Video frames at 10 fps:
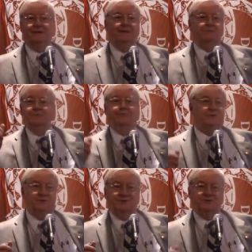I'm for
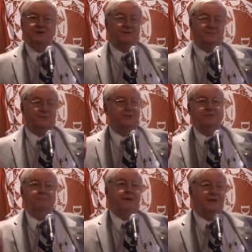the gold standard. I'm going to go
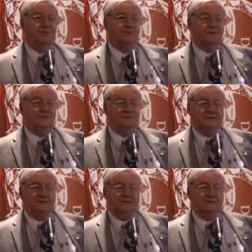out and buy gold.